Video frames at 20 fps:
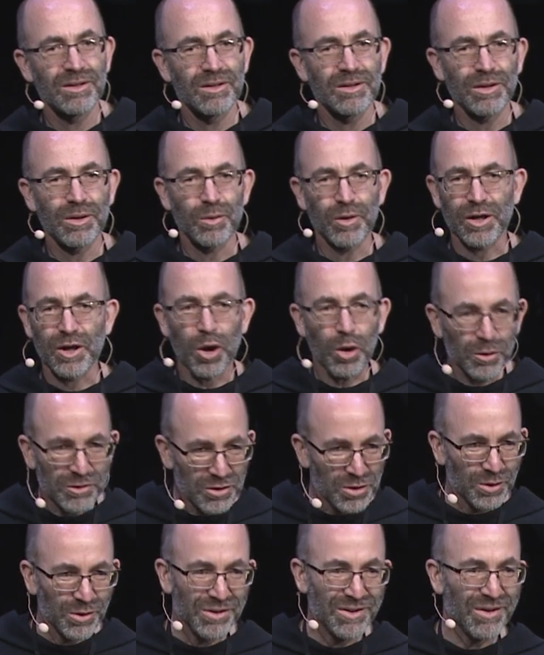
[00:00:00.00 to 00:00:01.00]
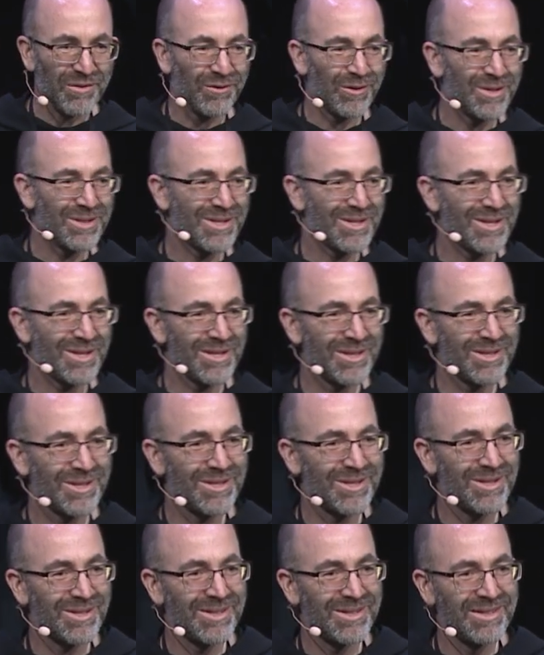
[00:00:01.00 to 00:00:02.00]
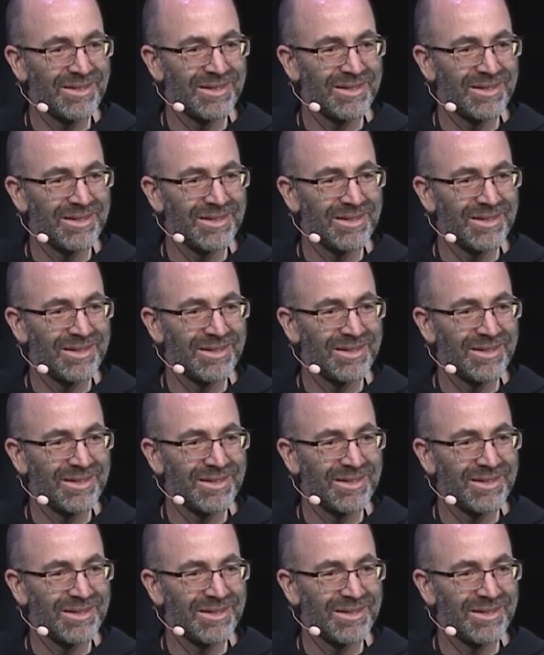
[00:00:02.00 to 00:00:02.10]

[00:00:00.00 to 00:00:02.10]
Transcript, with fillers: There were cultural differences.